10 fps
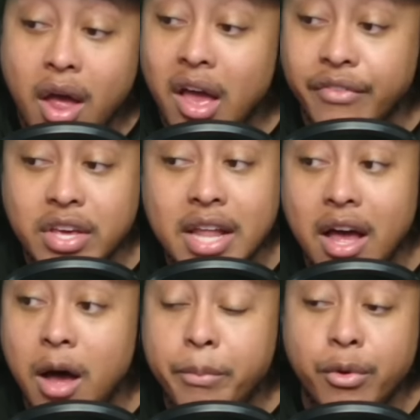If you're
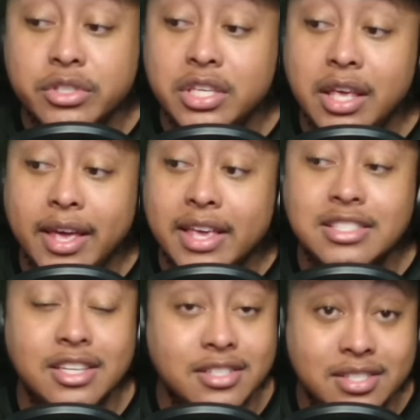not up on Tee
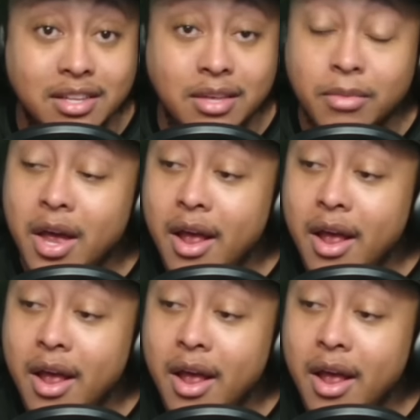Higgins, you're asleep.